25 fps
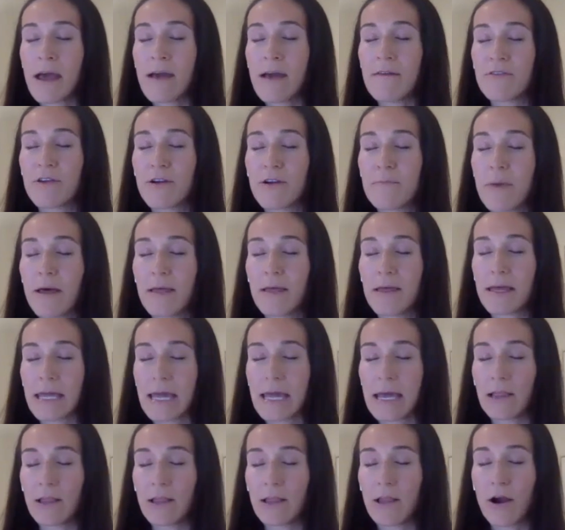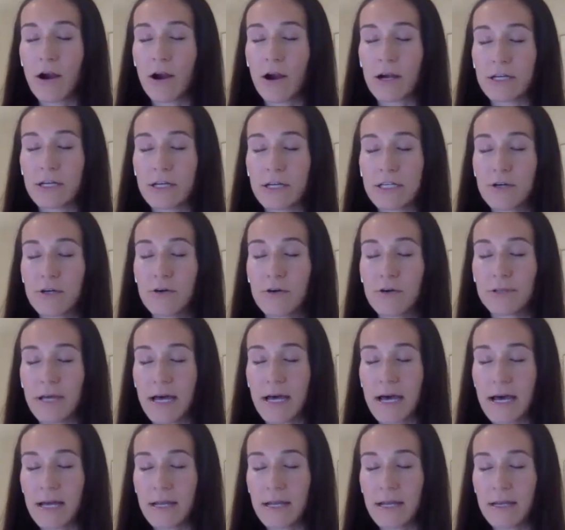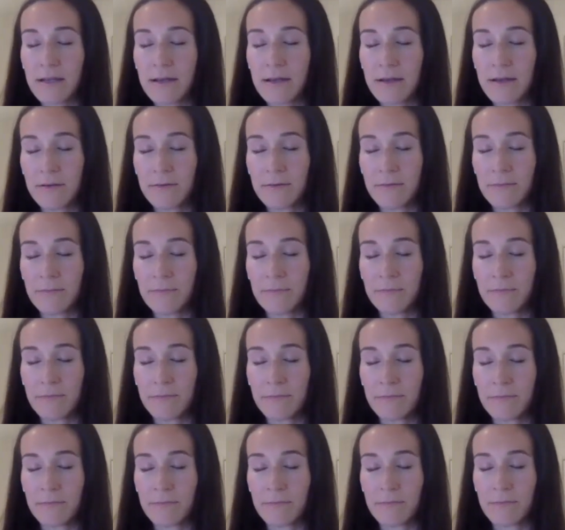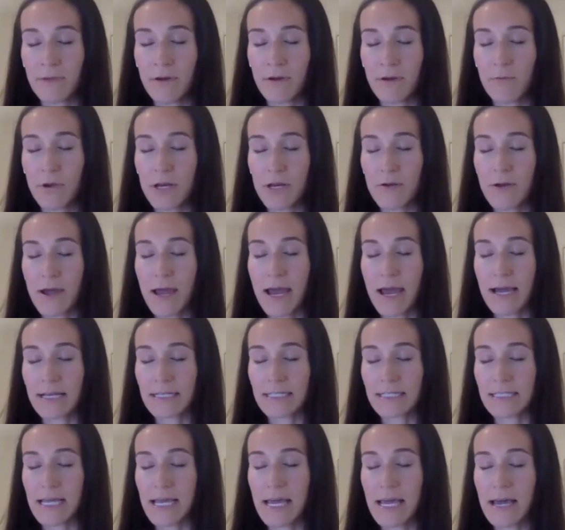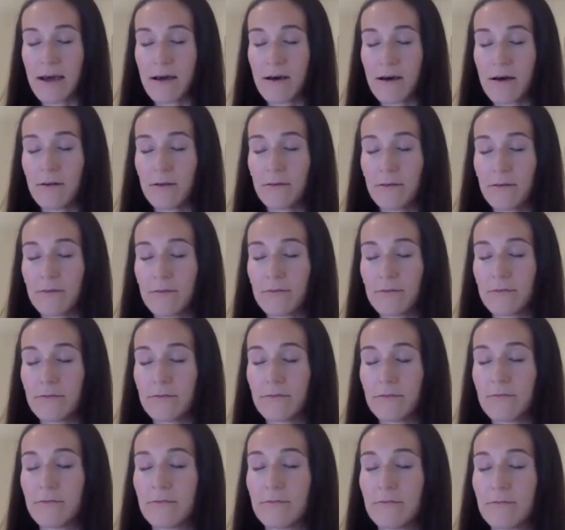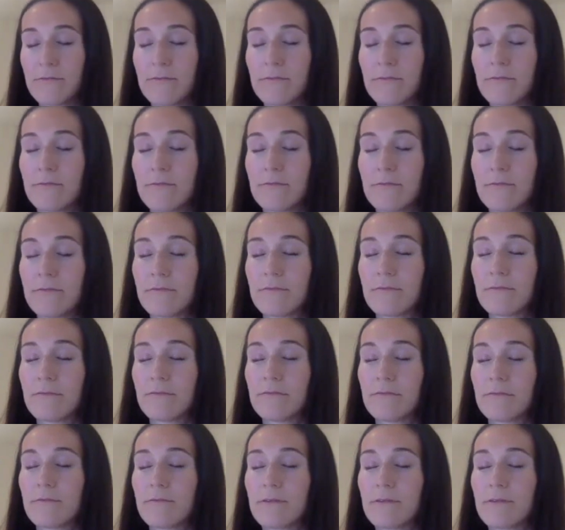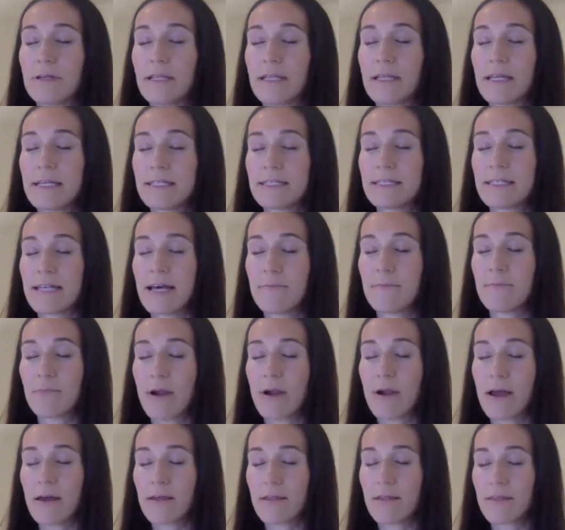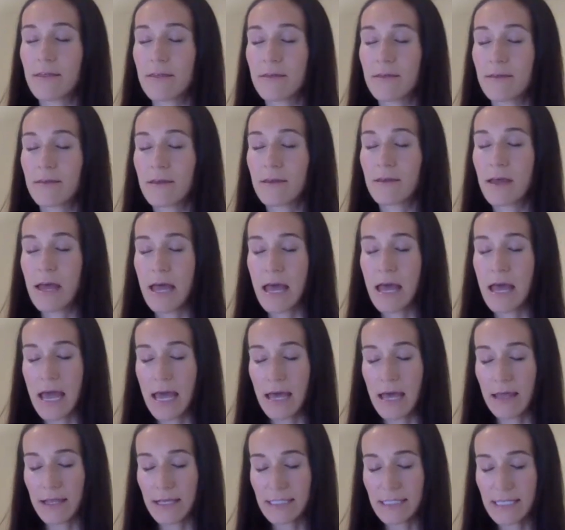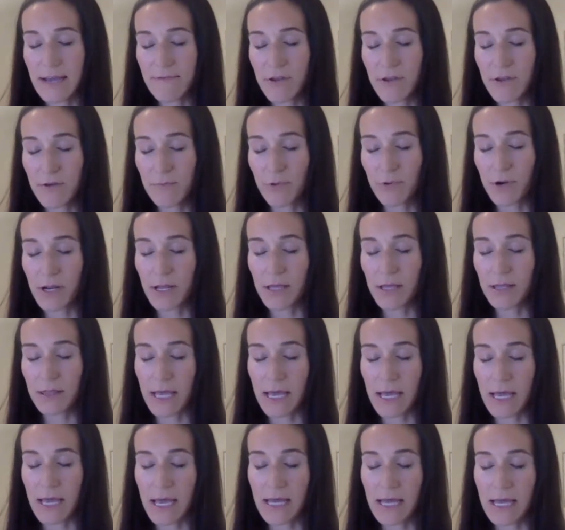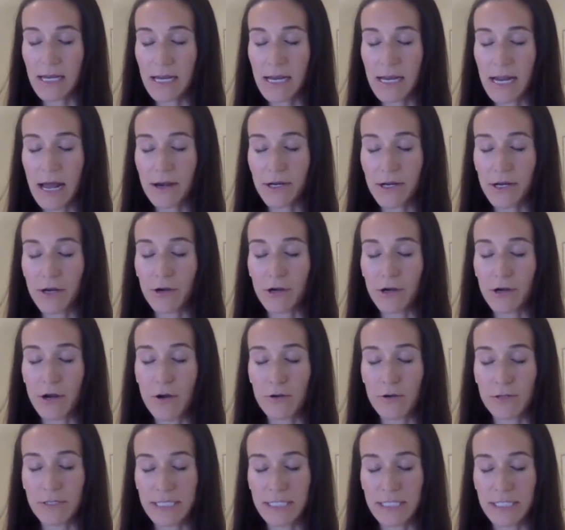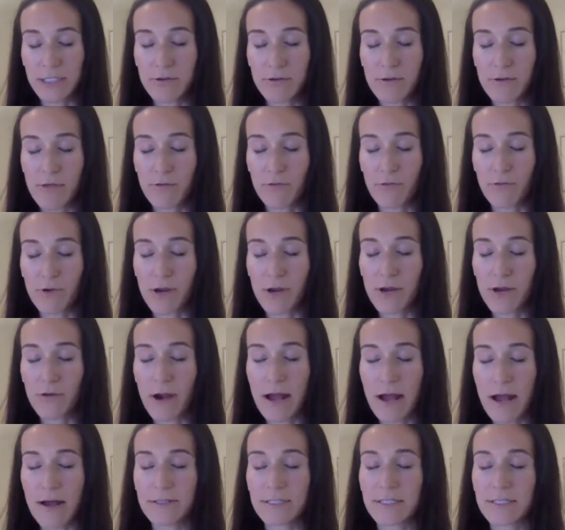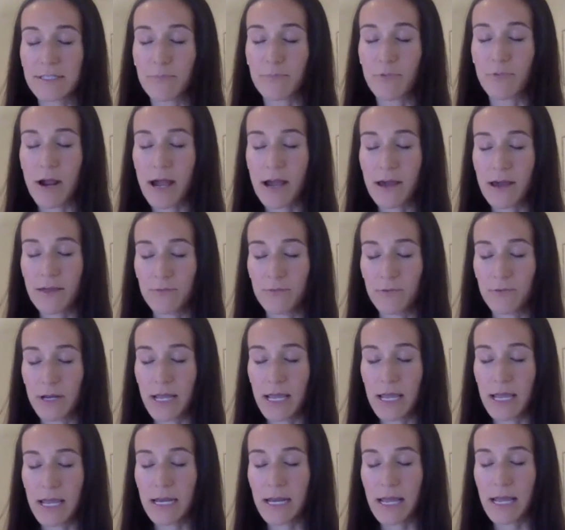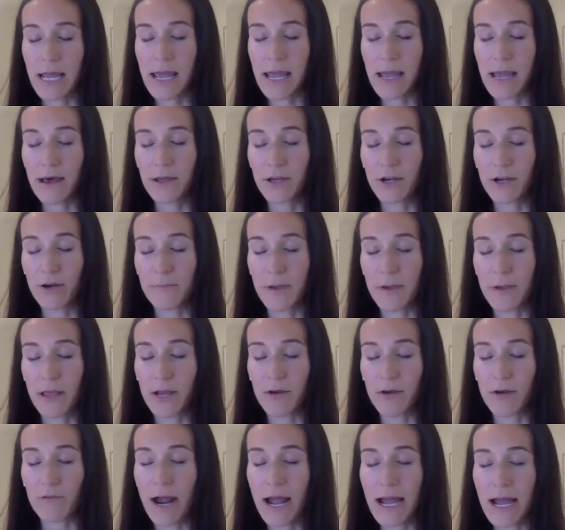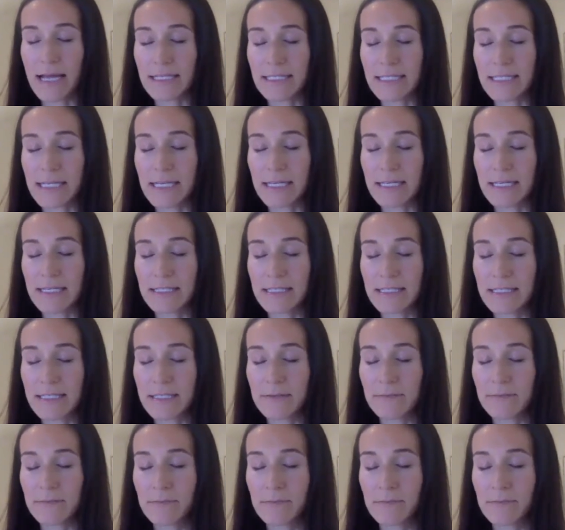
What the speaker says: Have your belly get large, hold on. And when you exhale, release that breath. And let's have you breathe in and out of your nose. Let's do 3 rounds of breath. And inhale, your belly rises.